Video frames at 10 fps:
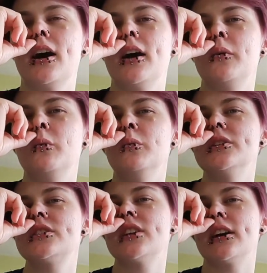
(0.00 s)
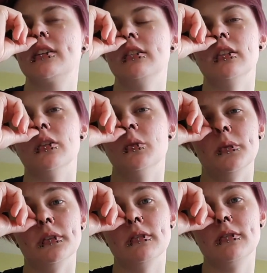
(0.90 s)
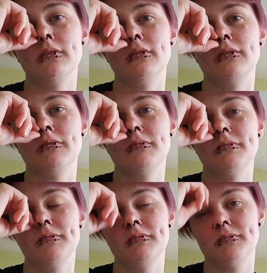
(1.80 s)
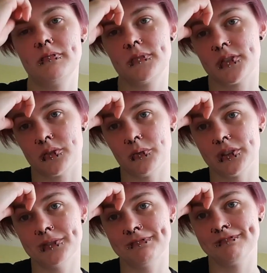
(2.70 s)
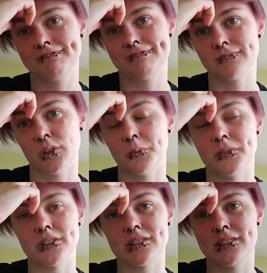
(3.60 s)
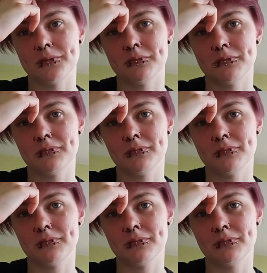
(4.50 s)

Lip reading: I wish I had known sooner, obviously.